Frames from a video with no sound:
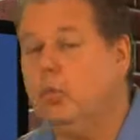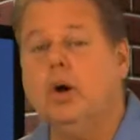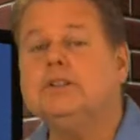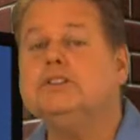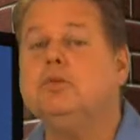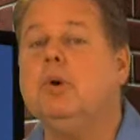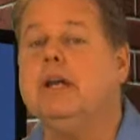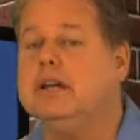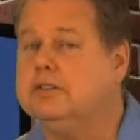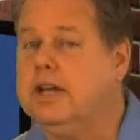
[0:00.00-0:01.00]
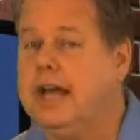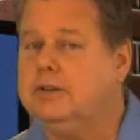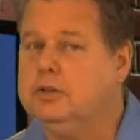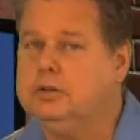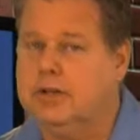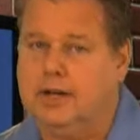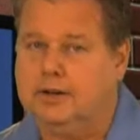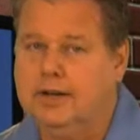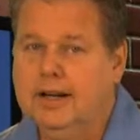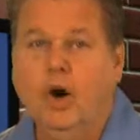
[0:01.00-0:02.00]
once a week tech
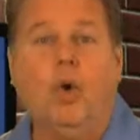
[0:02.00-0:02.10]
newsletter